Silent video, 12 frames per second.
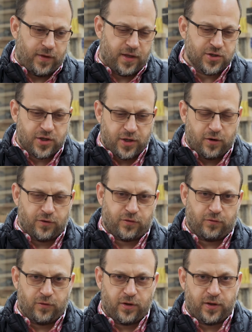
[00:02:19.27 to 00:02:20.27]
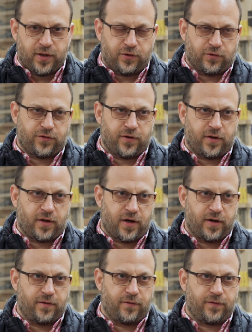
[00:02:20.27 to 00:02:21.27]
The engineers are really interested in
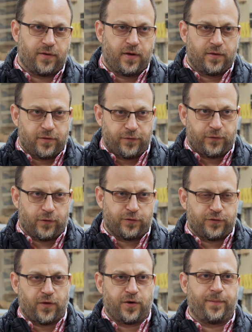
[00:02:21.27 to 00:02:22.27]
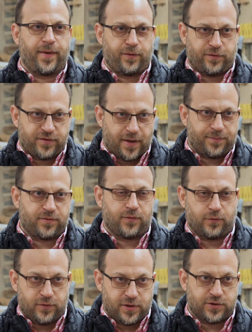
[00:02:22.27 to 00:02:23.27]
kind of the first fundamental steps
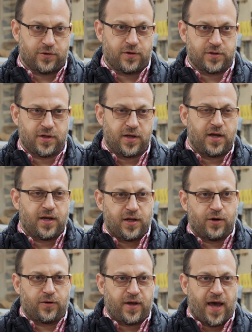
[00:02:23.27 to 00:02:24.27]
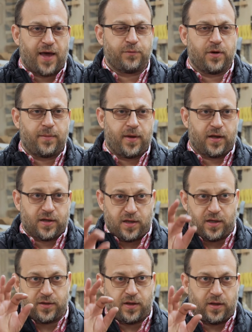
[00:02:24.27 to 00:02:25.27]
of the research. Can we make
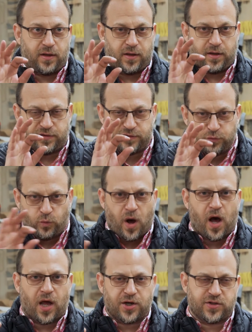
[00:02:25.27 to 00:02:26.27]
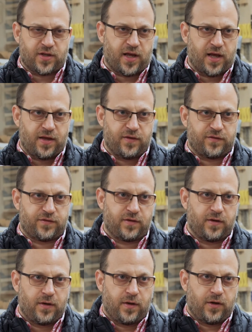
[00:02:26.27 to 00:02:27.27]
a swatch that has,
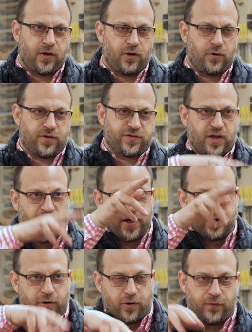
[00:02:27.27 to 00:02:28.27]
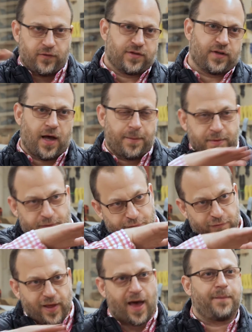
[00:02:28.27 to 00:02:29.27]
a sine curve on the top and a
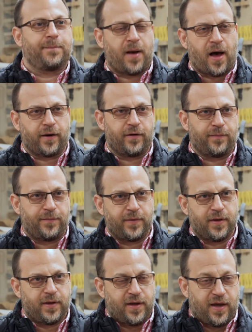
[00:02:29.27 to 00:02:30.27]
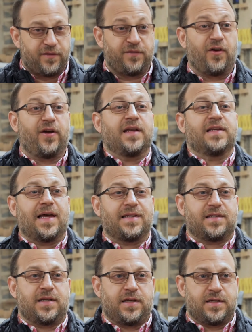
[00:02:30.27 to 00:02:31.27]
flat bottom in varying
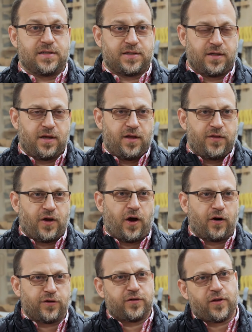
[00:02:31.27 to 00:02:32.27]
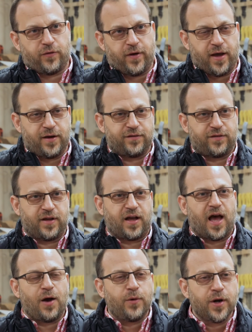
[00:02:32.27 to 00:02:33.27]
densities? The artist, on the other hand, is like,
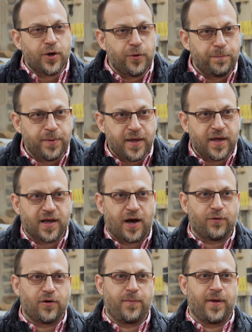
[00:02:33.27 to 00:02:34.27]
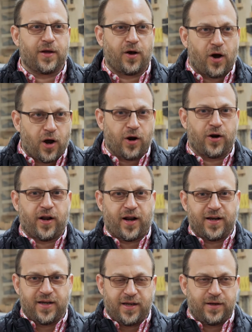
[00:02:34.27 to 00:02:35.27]
I want to go big, I want to make art, and
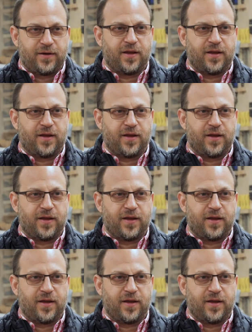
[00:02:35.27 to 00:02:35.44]
I need